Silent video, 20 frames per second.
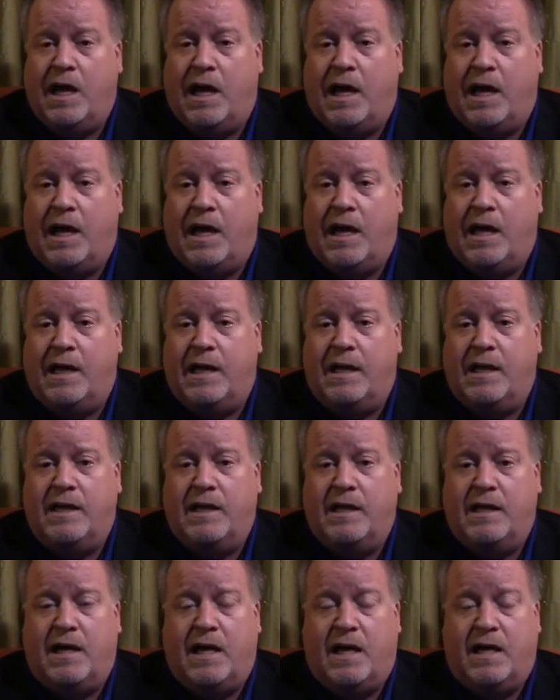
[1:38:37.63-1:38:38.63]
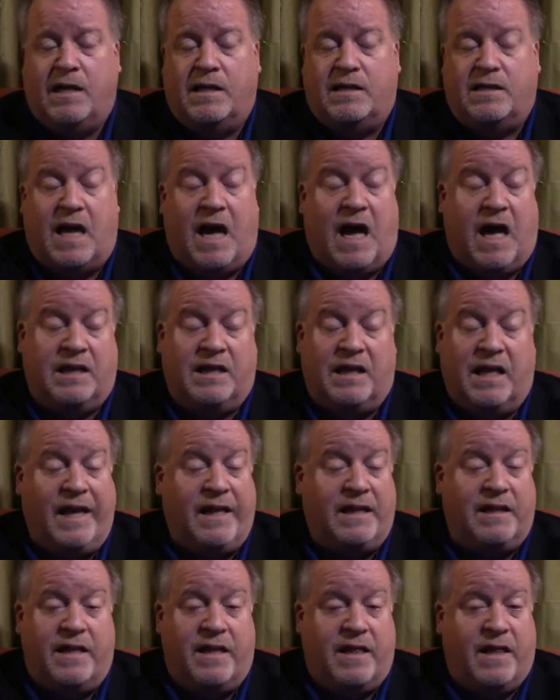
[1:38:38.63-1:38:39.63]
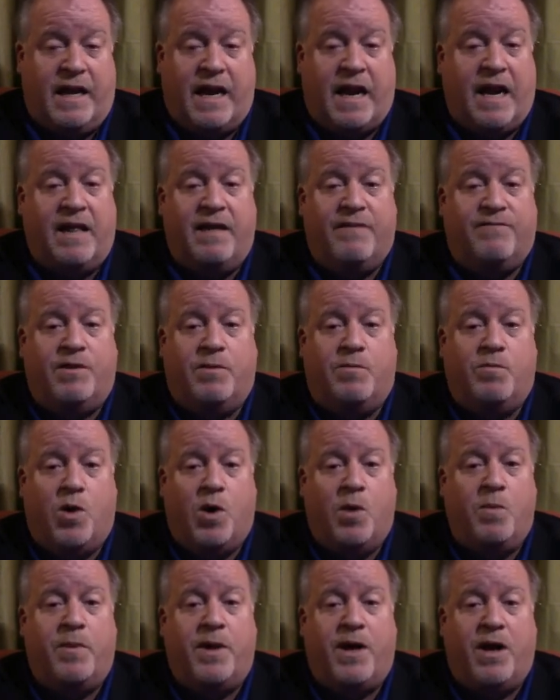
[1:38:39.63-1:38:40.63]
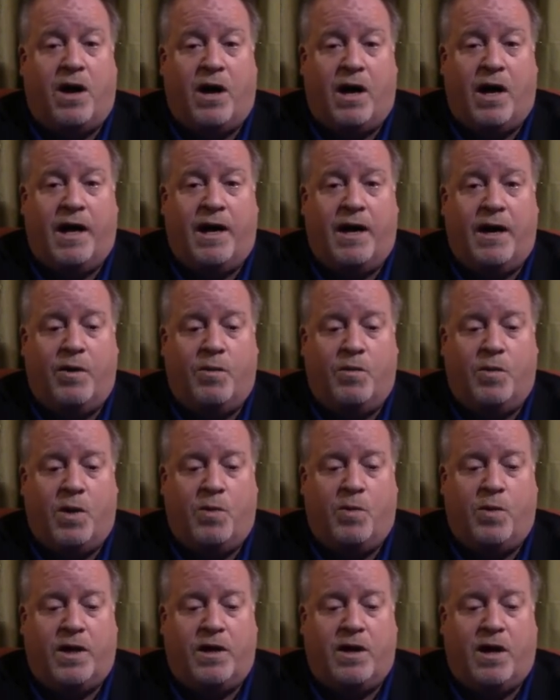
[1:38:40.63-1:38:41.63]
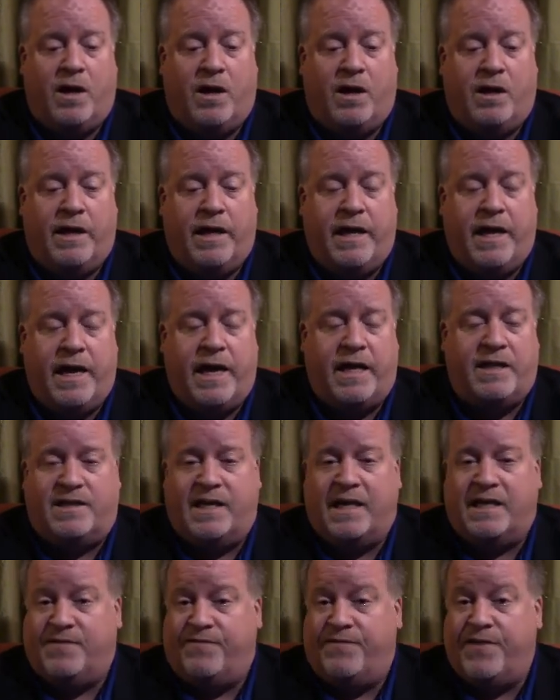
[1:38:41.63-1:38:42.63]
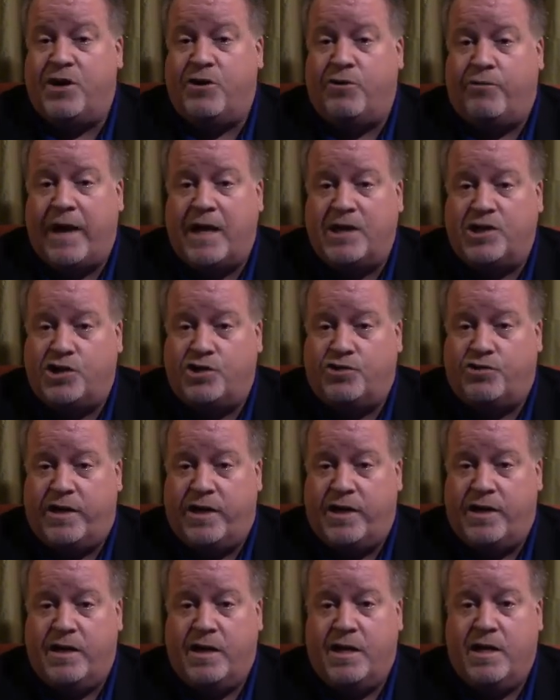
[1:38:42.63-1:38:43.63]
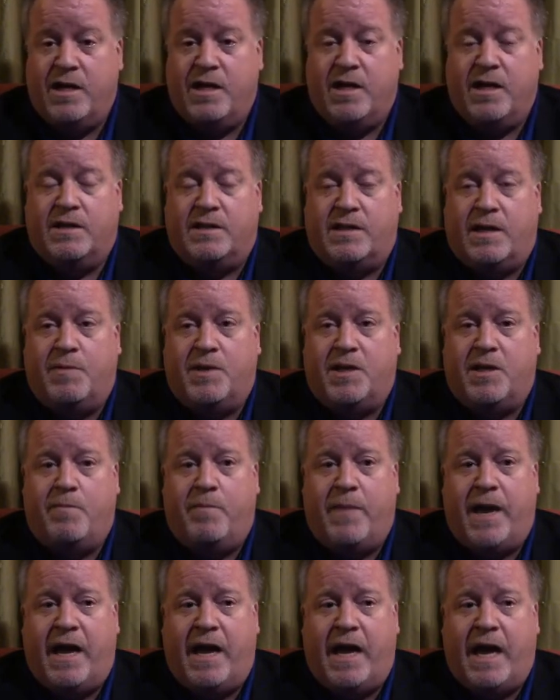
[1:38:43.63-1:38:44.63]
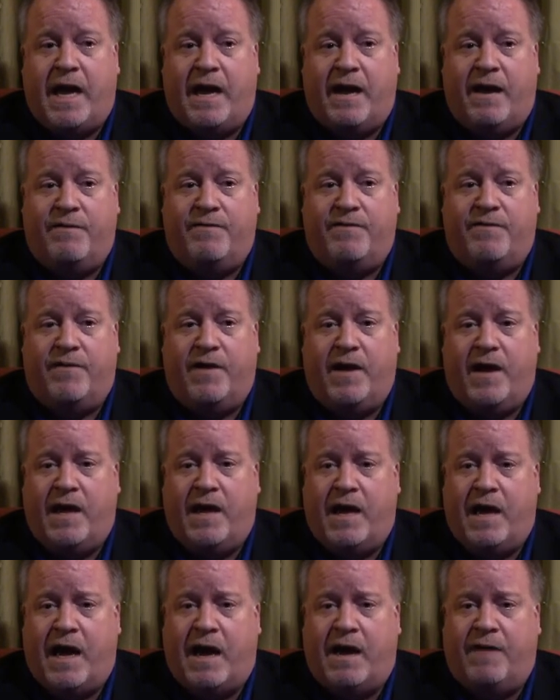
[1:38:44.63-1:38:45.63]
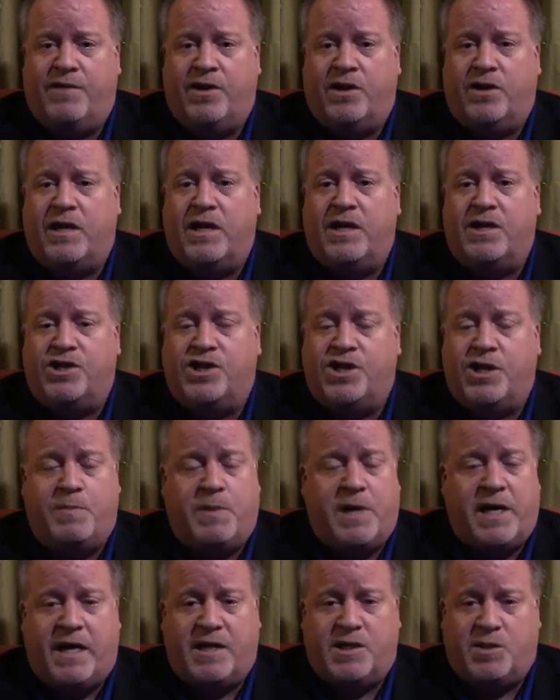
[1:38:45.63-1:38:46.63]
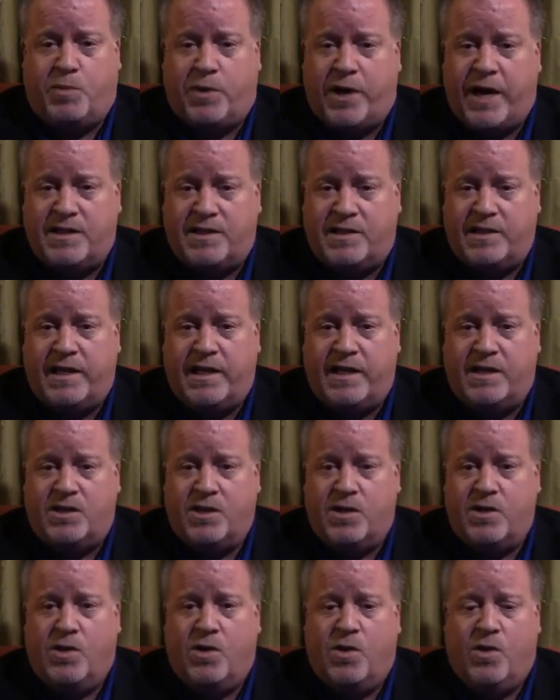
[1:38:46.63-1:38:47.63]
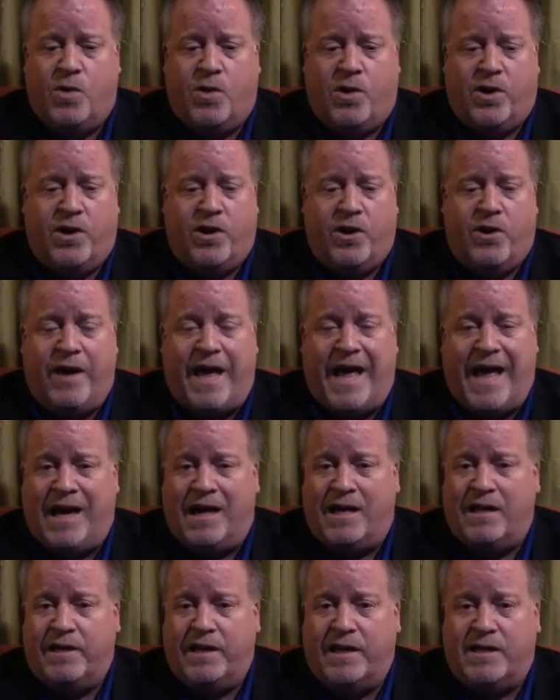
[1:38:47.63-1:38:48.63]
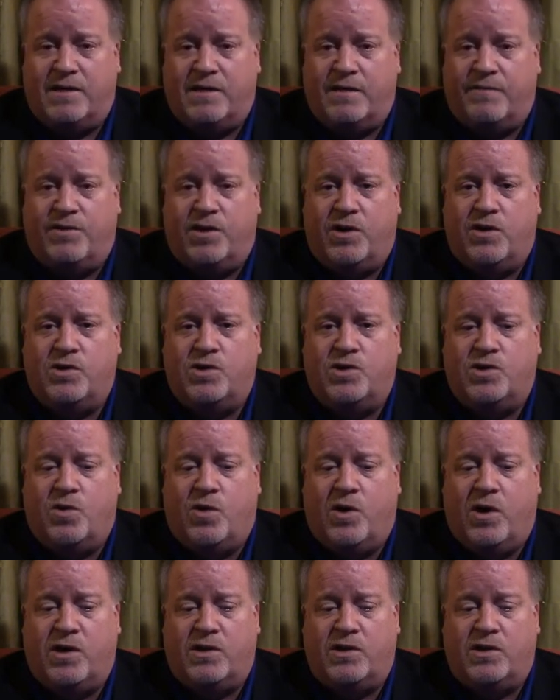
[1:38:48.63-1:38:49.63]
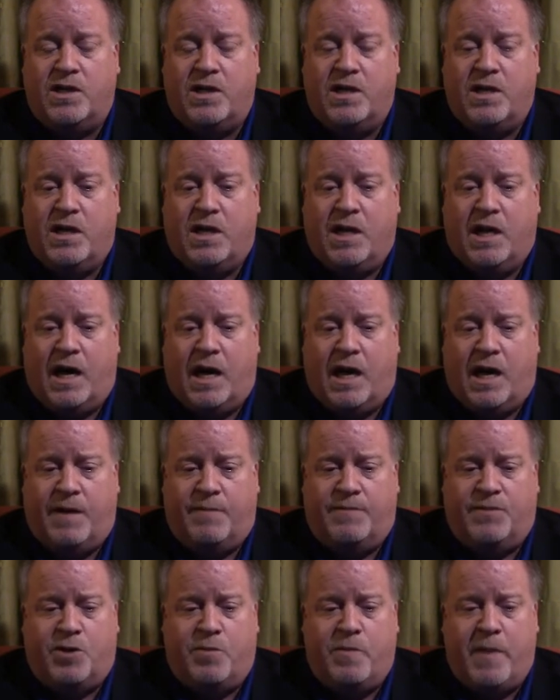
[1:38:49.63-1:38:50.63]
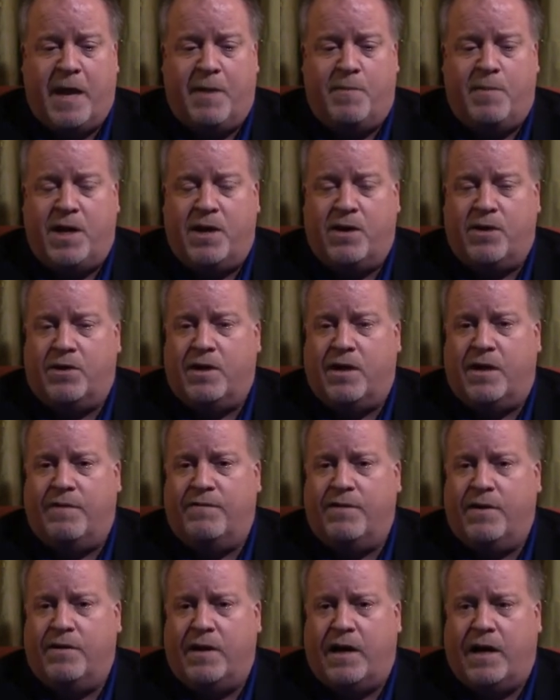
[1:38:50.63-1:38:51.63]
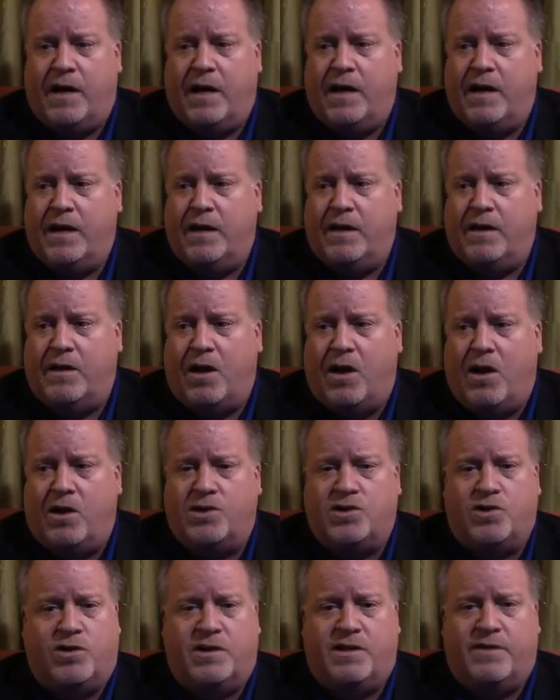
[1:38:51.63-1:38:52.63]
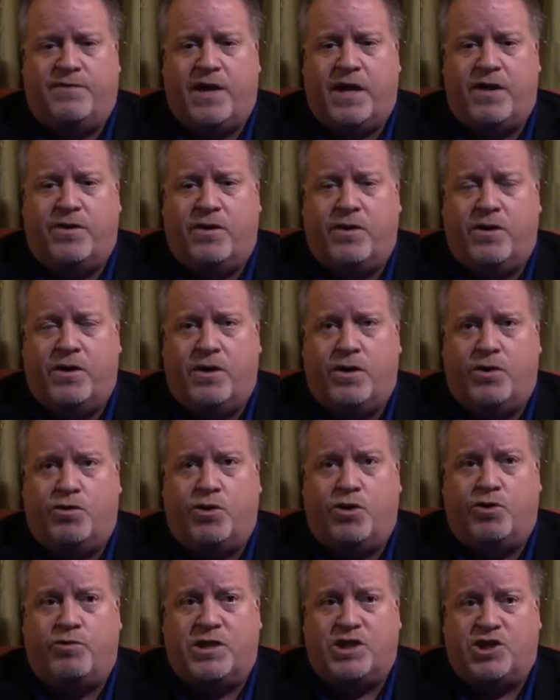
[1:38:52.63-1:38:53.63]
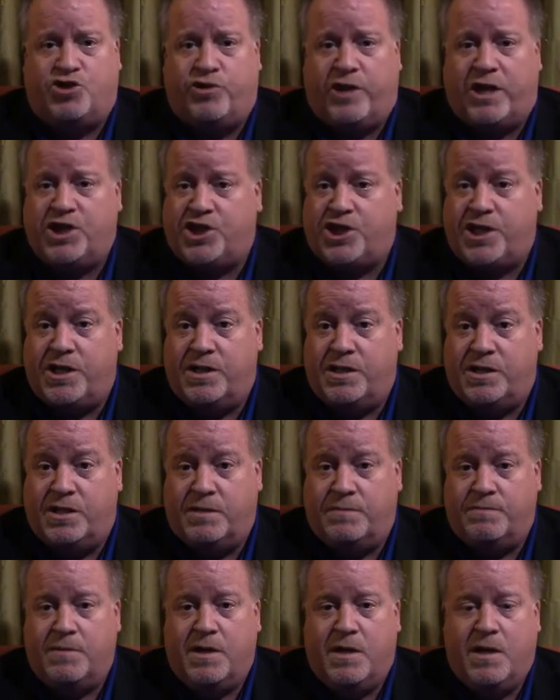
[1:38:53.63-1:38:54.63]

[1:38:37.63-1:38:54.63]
It's unlikely that any of them won't be on what we call a sex offender registry. Some of them may have kind of GPS bracelets or anklets of those sorts. There may be kind of all sorts of other restrictions.